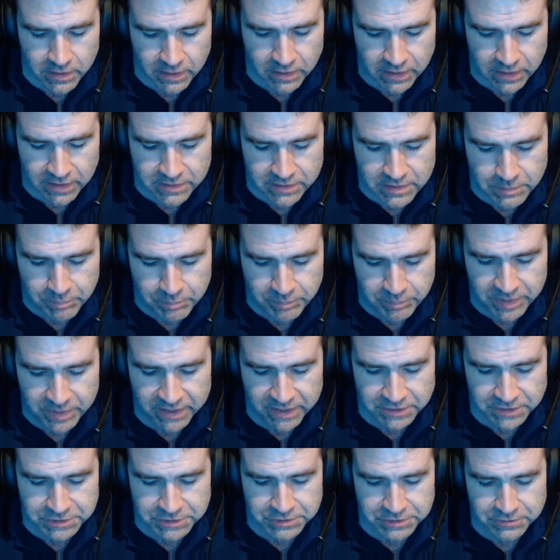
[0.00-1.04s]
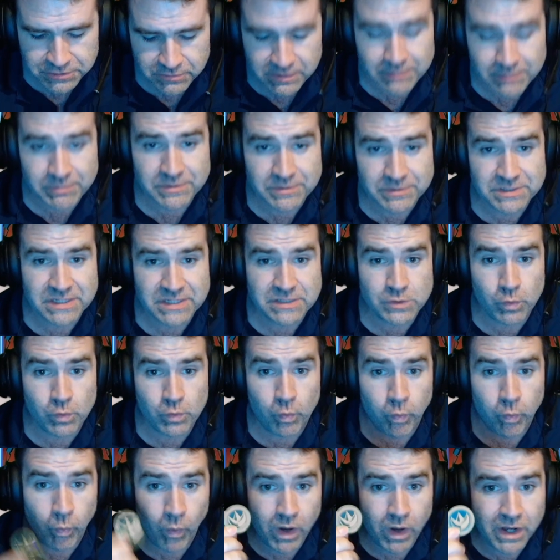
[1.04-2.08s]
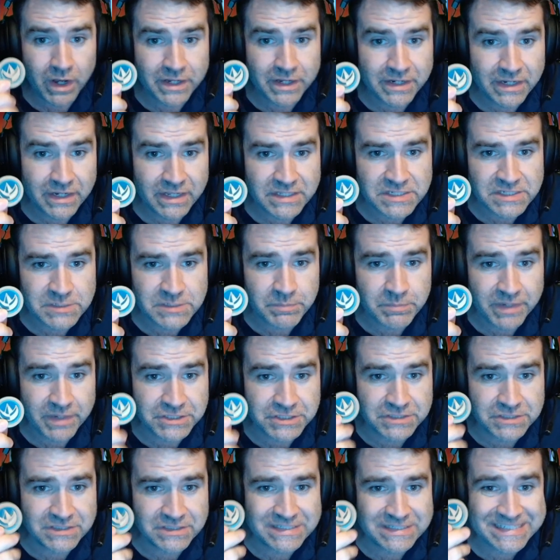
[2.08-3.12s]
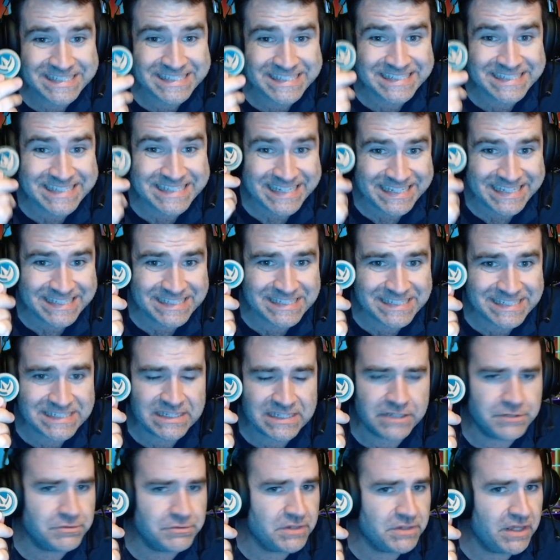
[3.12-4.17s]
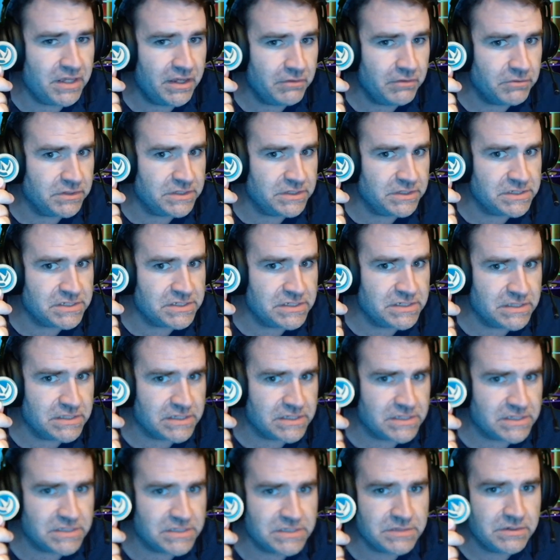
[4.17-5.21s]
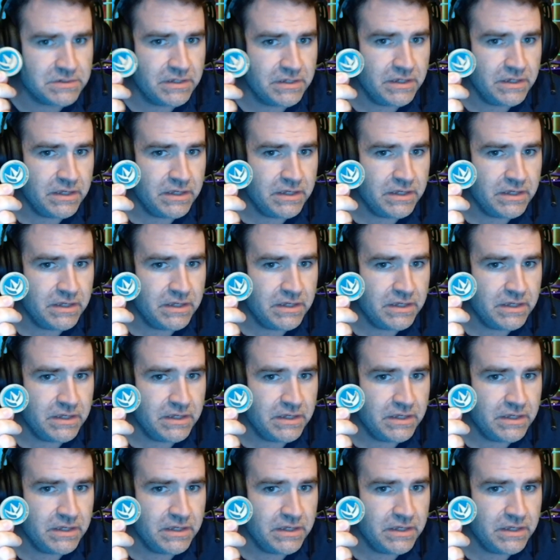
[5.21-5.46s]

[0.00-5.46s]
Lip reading: and the picture represents 1, especially since, and you can't really see this,